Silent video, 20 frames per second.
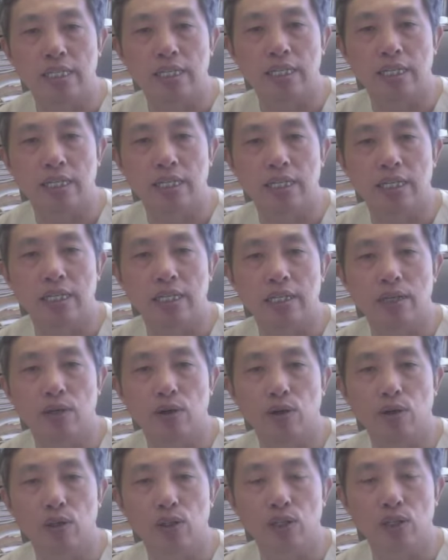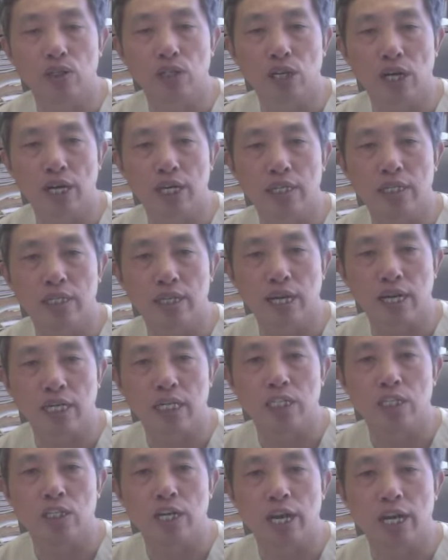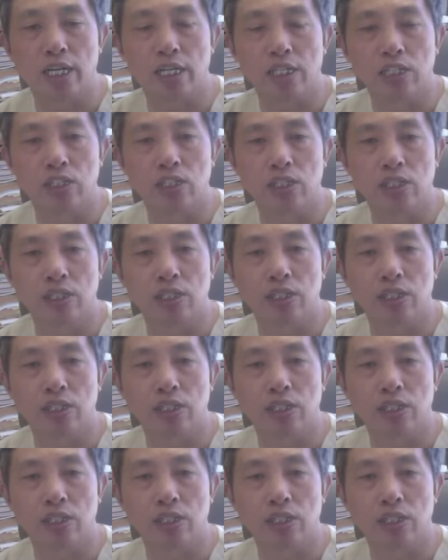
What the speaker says: also like a Chinese